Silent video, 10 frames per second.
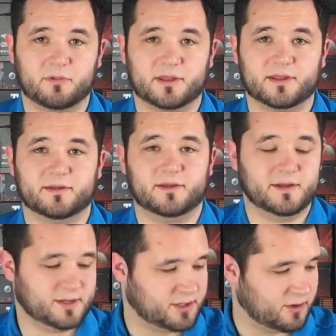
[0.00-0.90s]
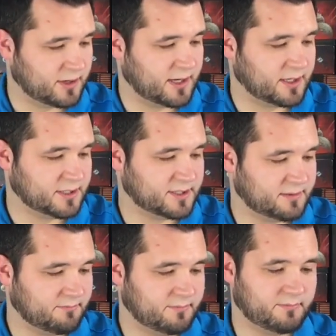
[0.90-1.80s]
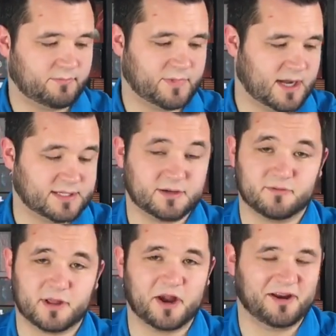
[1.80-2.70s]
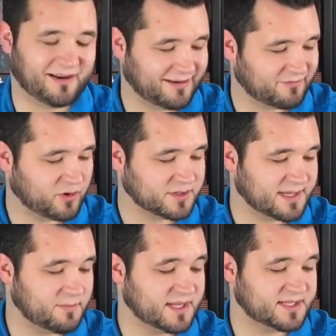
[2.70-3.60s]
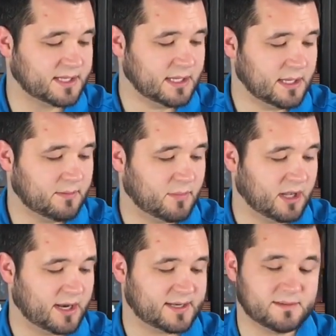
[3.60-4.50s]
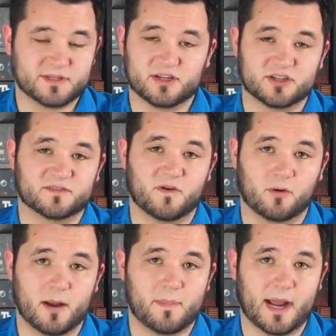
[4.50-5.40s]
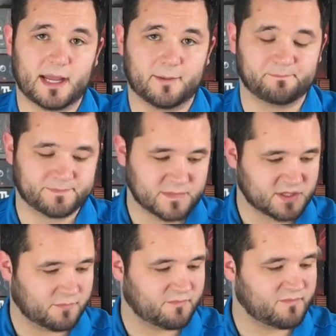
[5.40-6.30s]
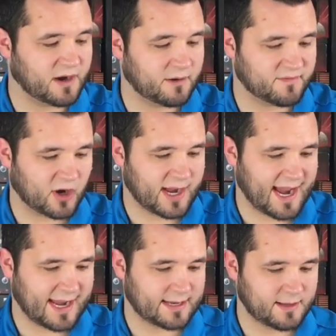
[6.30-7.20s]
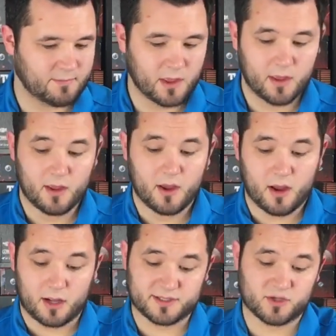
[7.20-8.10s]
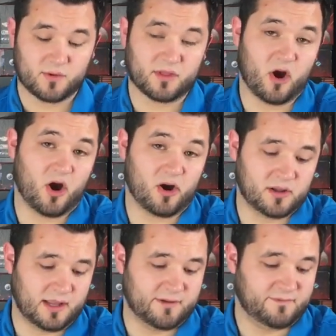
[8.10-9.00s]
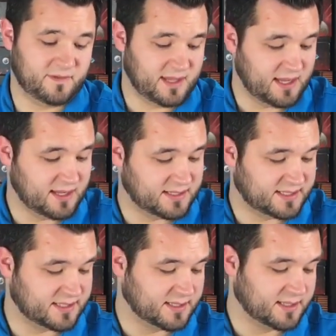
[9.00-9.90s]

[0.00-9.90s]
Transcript: with a token, I can just toss it over there, and of course I missed. But a lot of times it'll just fall right back in. So very, very handy. Also, with all of these